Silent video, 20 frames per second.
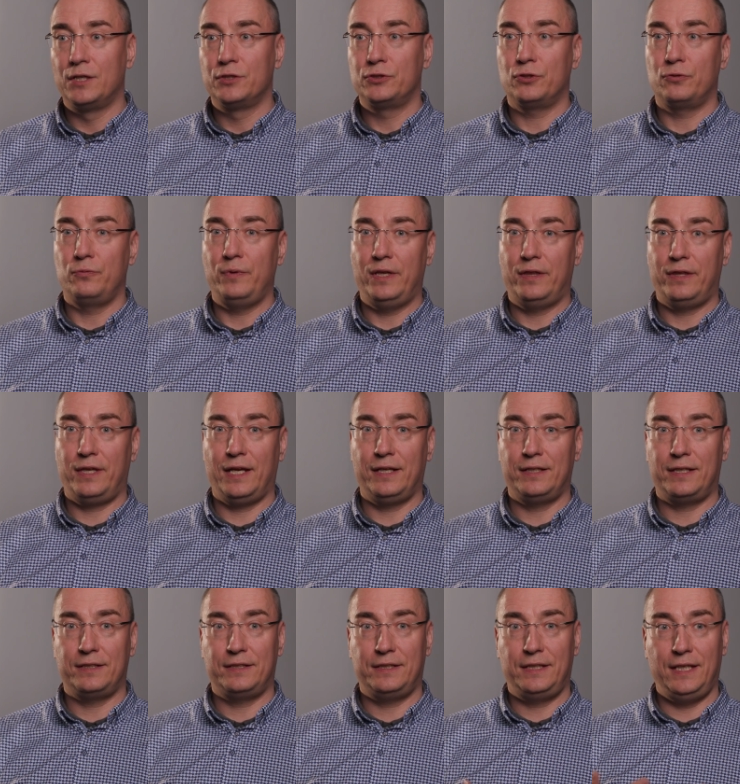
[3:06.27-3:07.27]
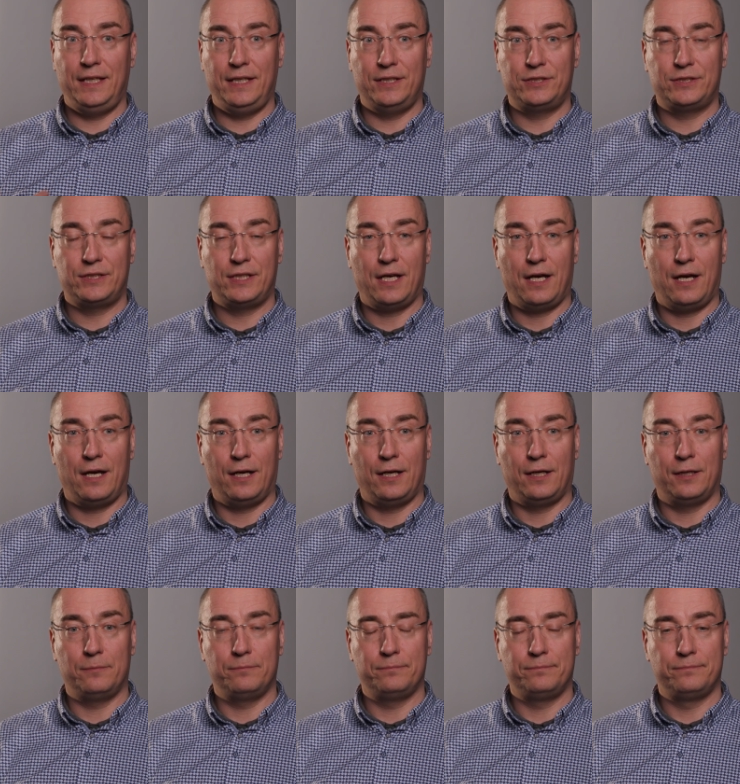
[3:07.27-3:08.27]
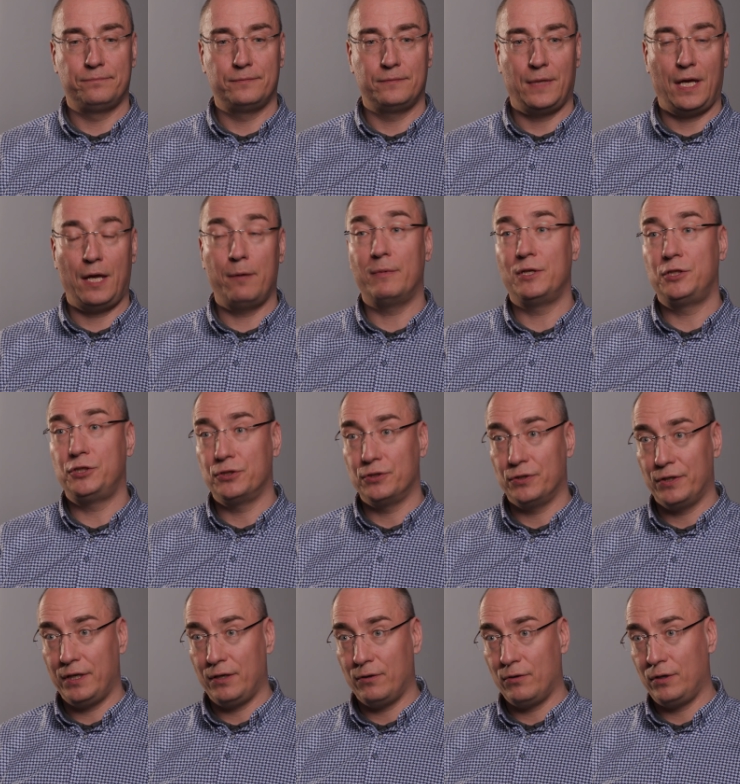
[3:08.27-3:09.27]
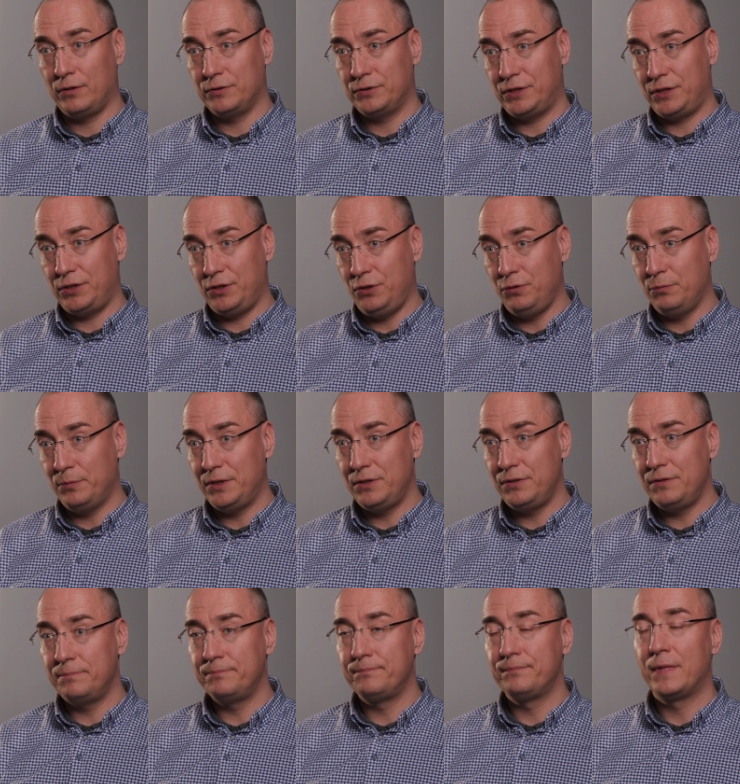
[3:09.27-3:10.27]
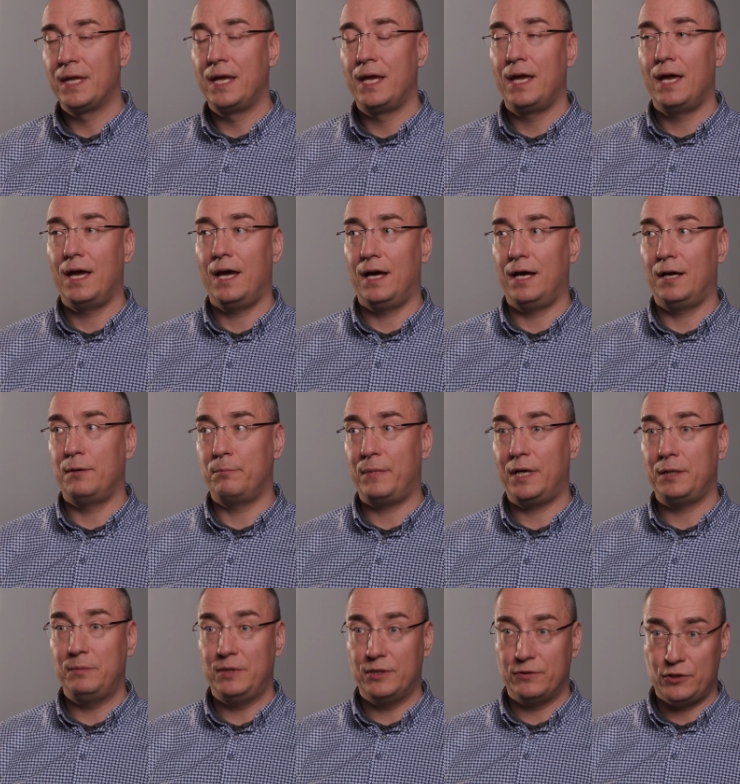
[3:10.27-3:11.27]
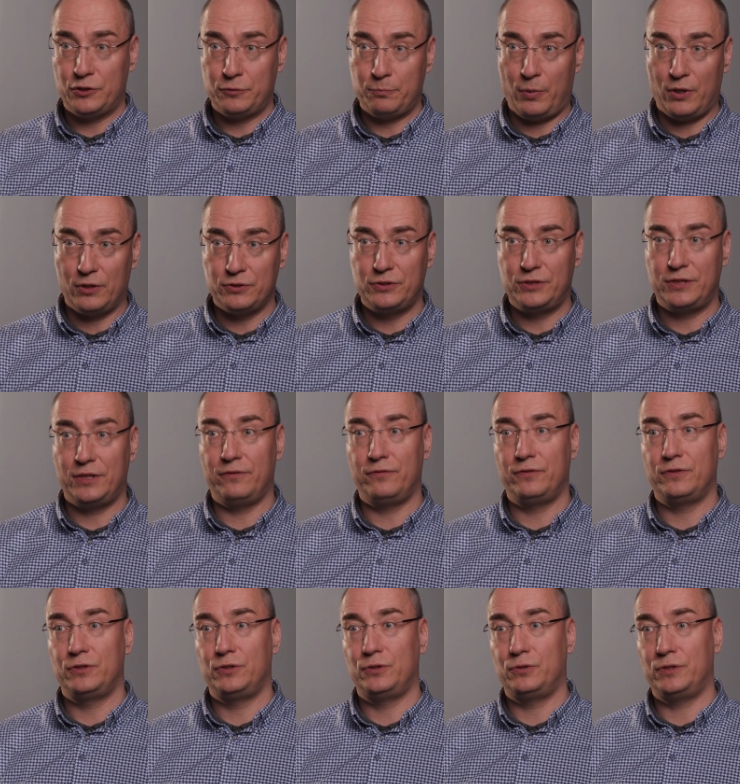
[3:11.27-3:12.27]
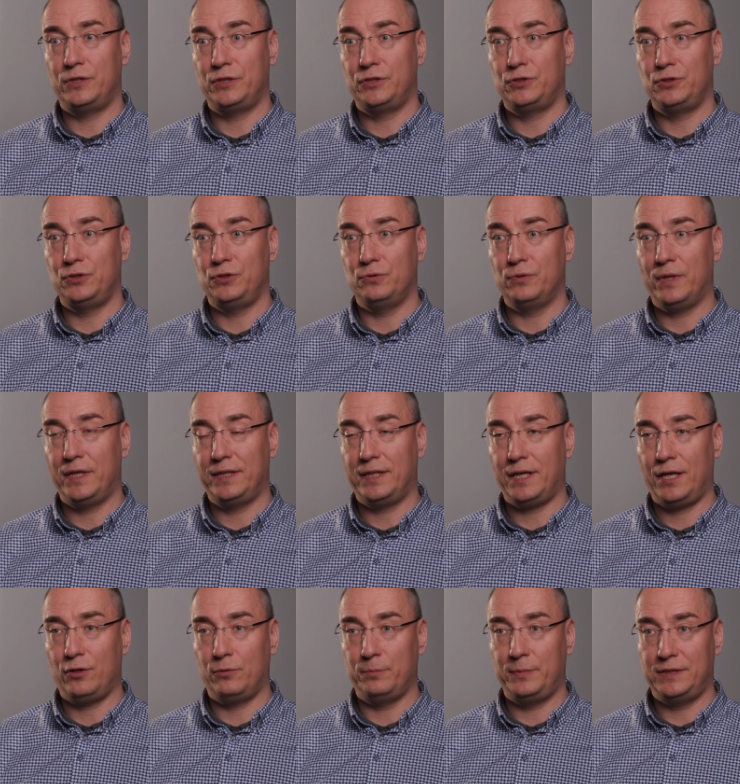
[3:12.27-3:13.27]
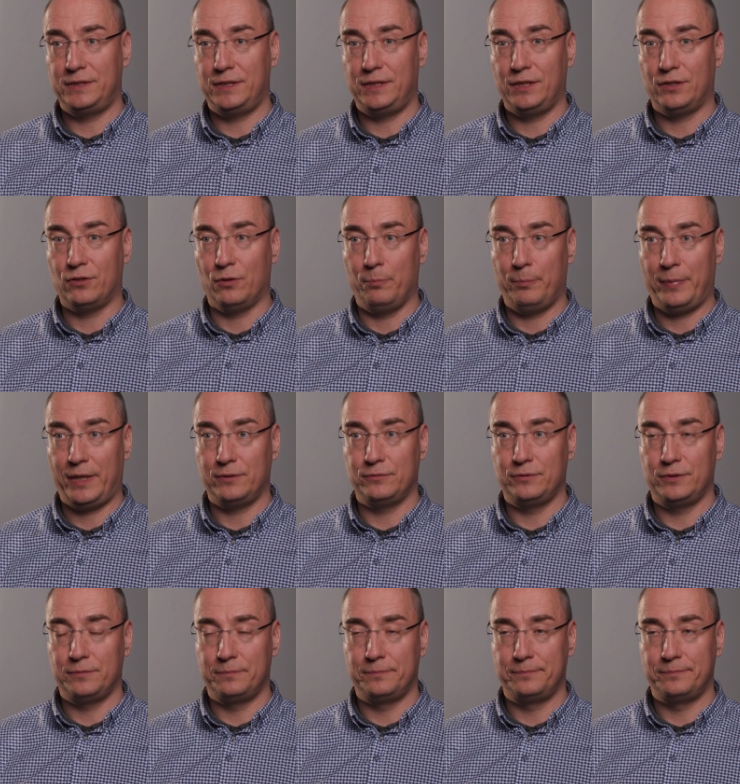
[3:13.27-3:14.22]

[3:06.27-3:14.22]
So we think that these um, immature neurons in human uh, might be responsive to this new anti-obesity compound.